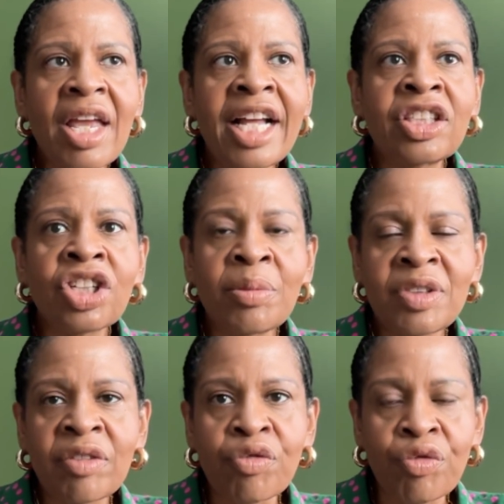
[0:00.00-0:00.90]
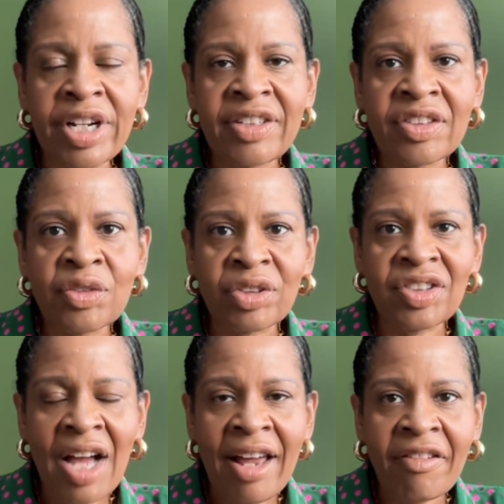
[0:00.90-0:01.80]
In terms of risks or
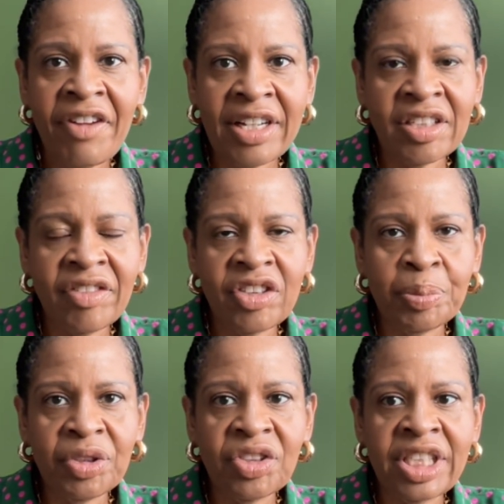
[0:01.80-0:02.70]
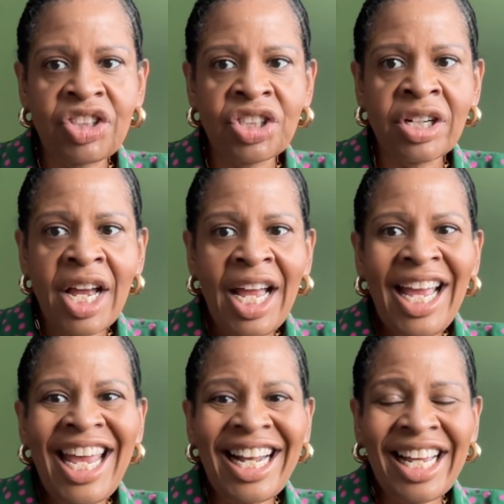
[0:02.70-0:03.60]
side effects of this procedure,
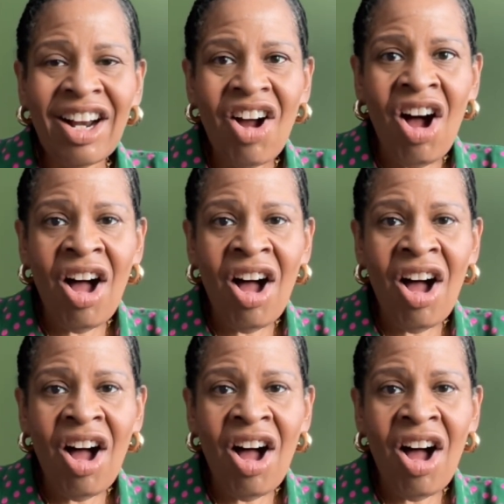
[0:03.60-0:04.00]
it can